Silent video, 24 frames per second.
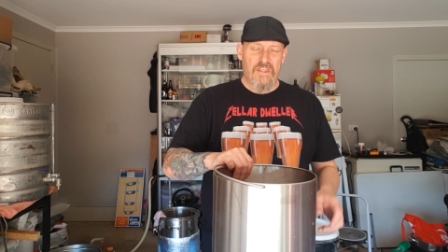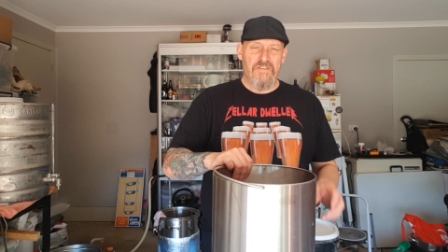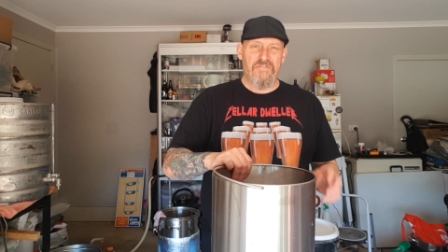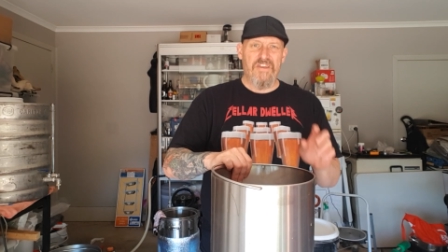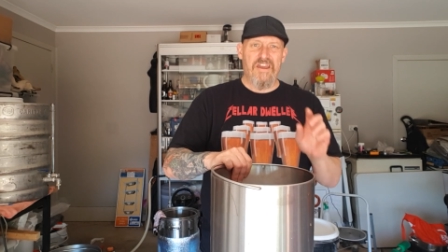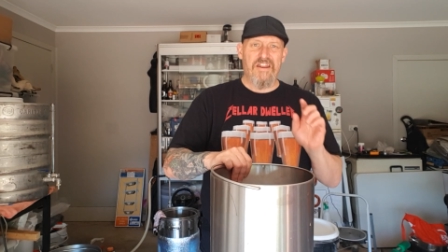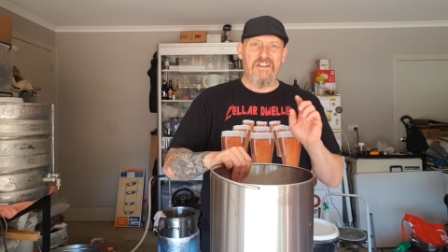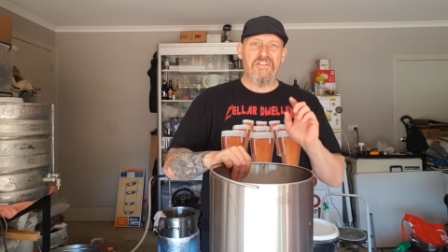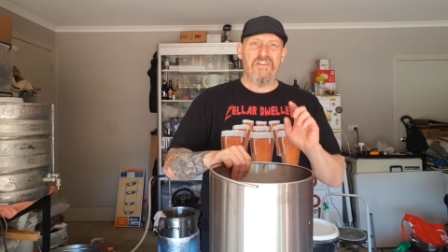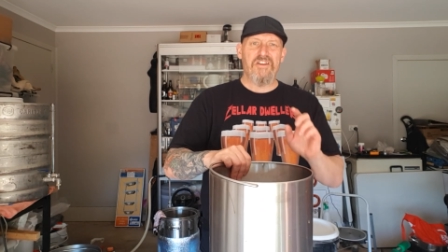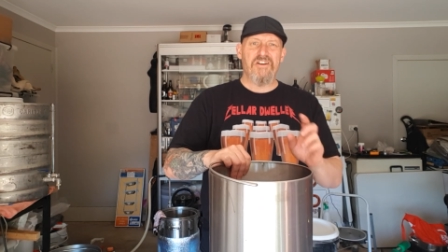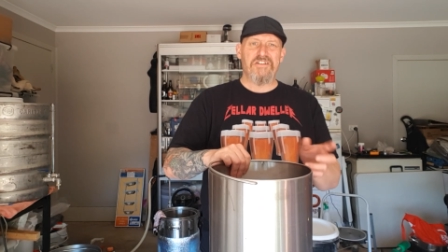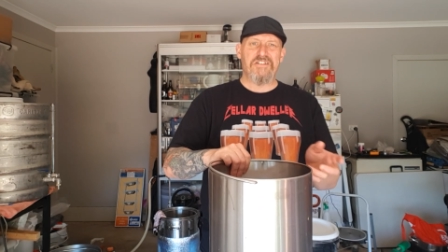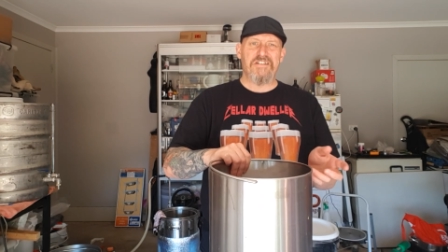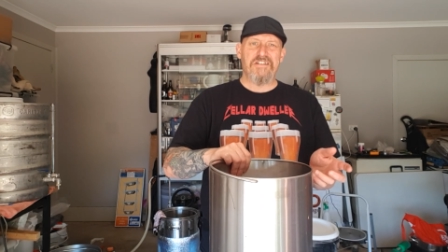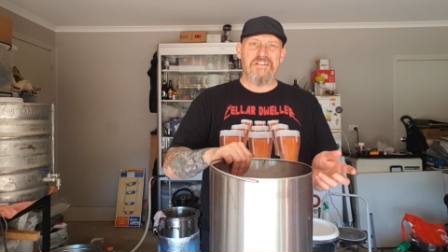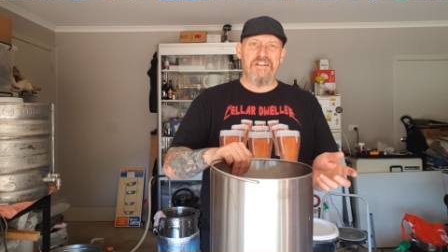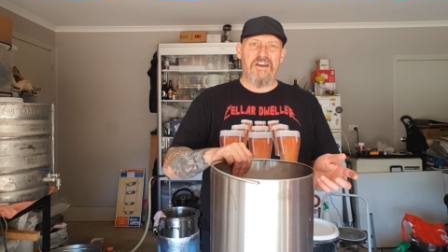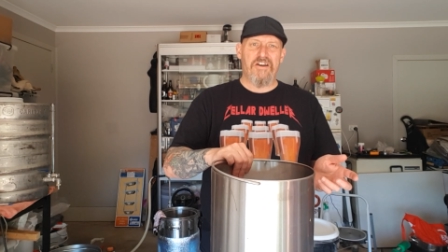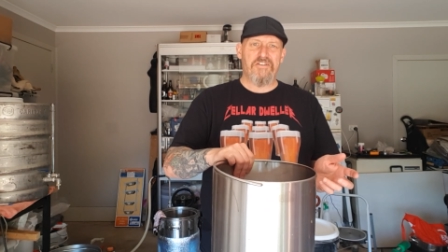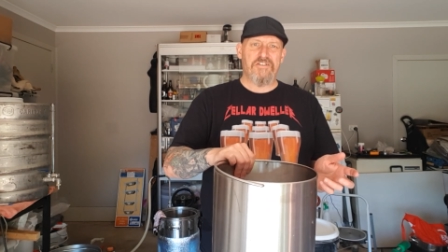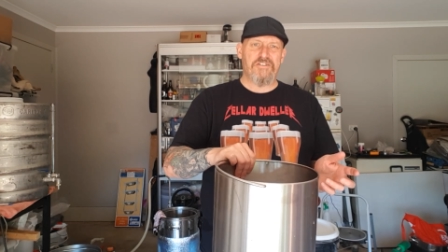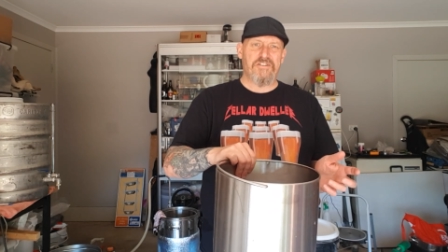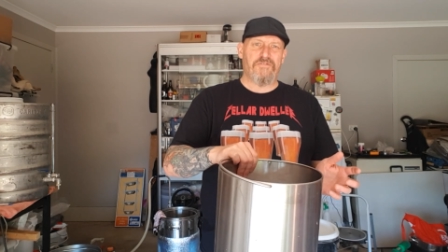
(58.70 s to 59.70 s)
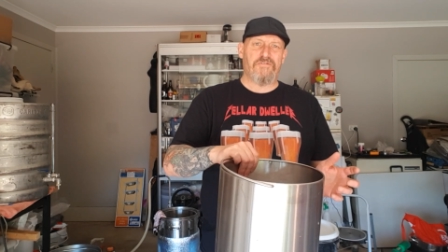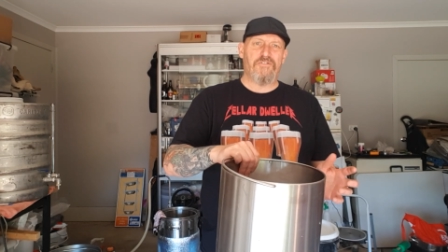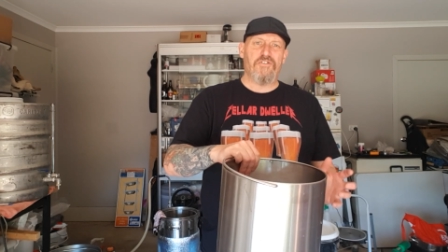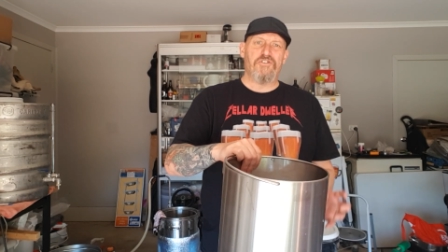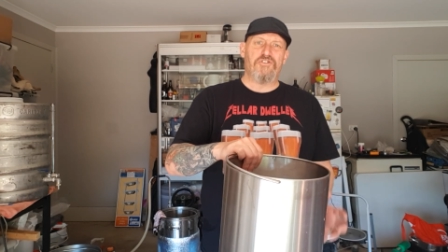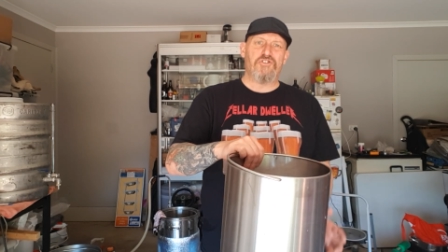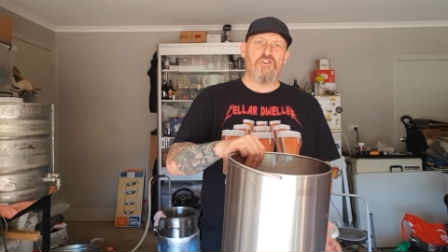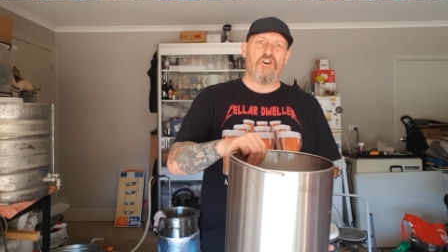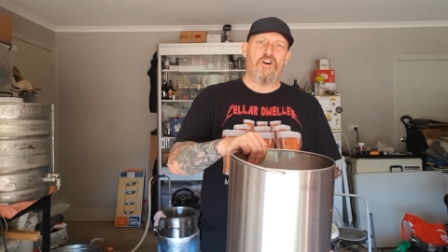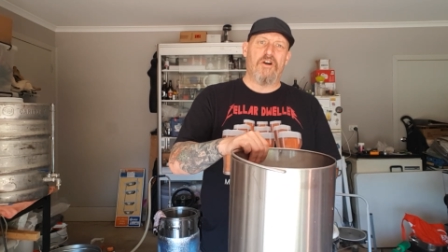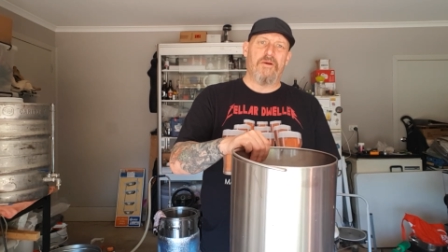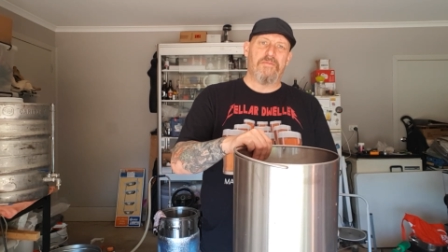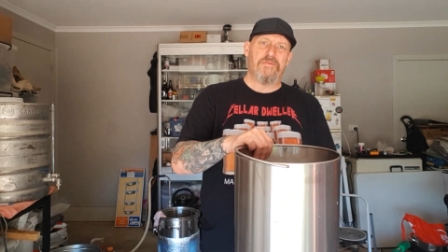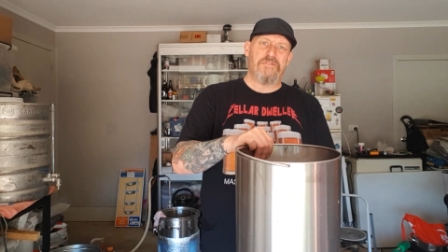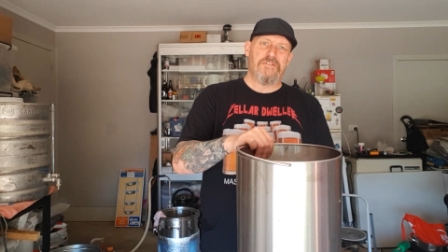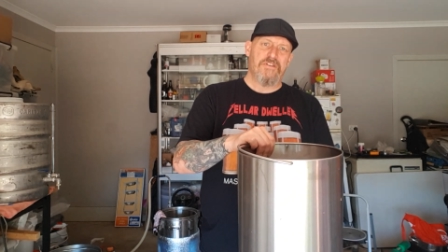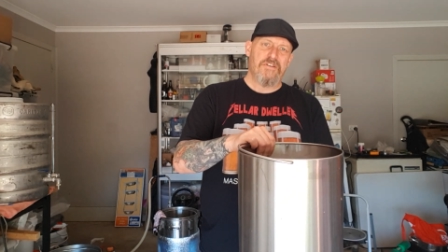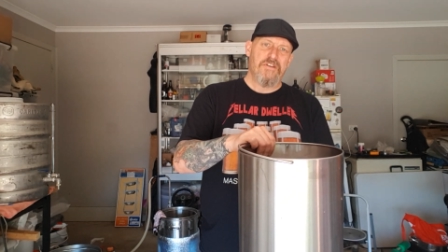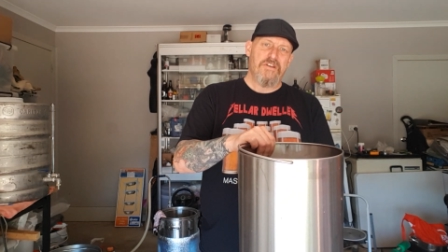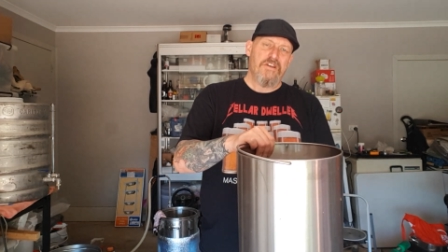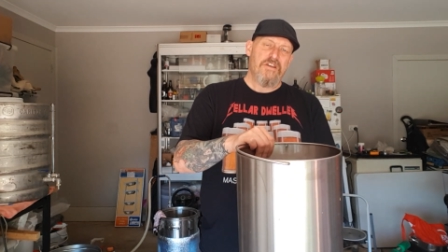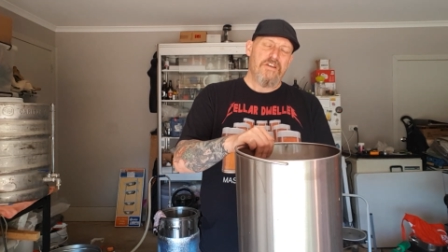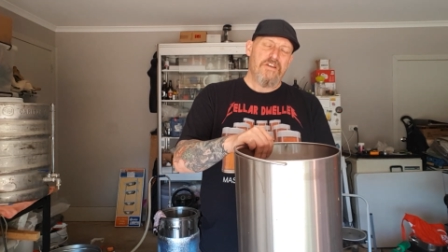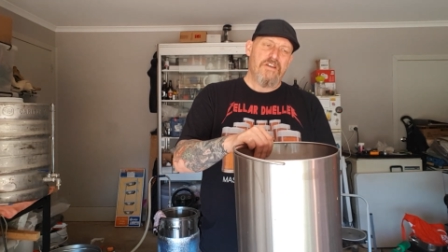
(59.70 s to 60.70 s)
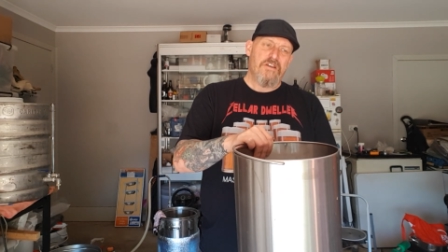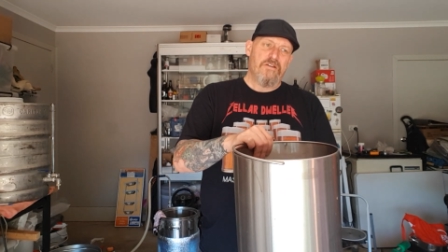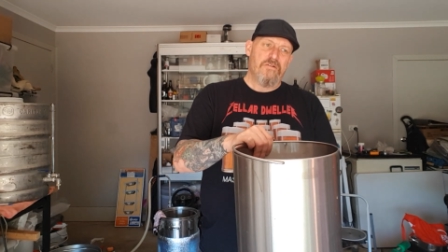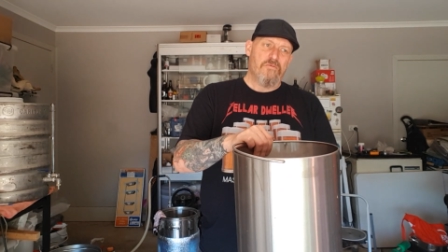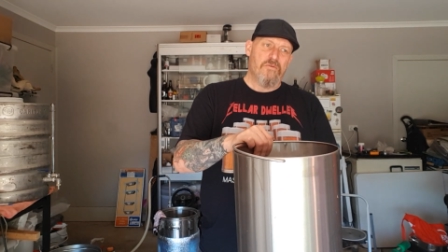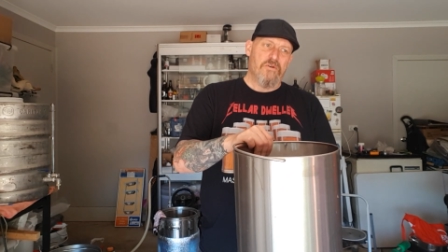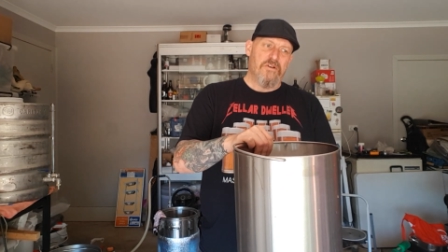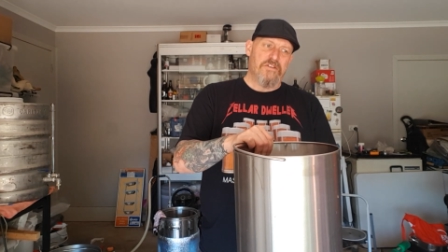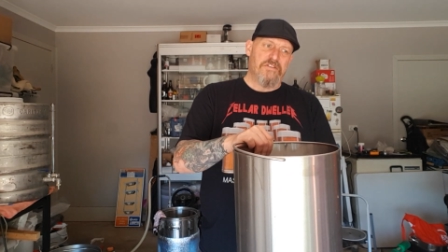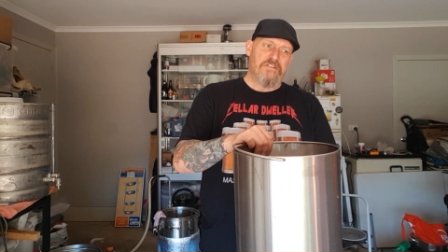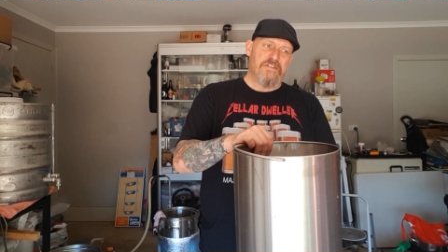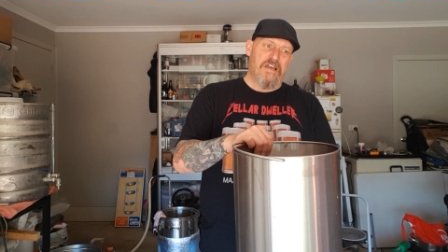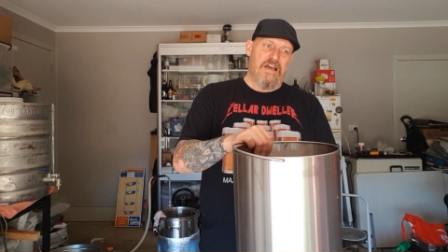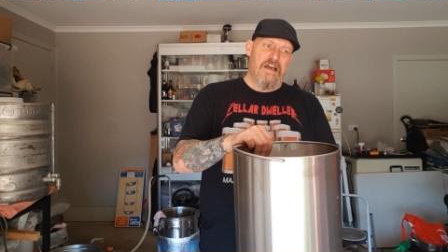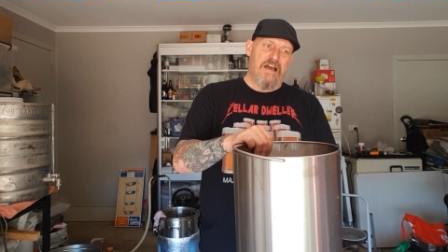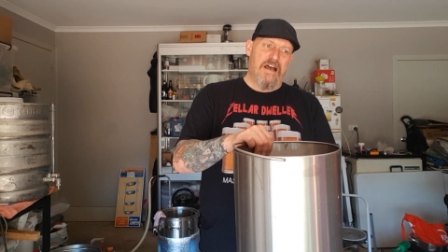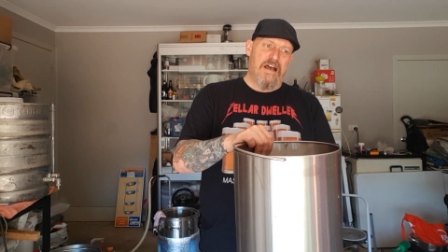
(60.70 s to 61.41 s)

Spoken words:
The only thing I did notice a few times was